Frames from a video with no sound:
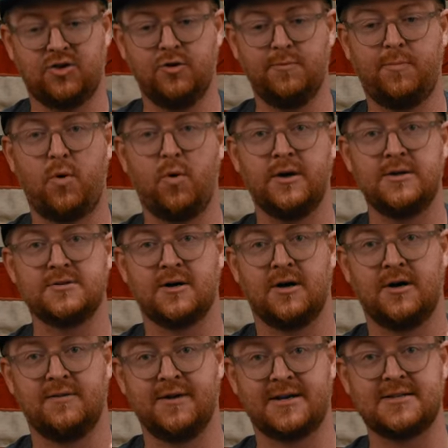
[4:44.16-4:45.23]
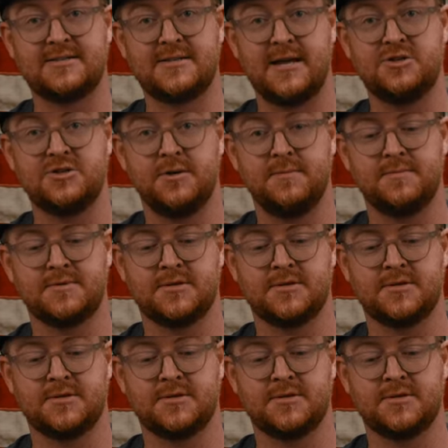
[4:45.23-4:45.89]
2 points of extension,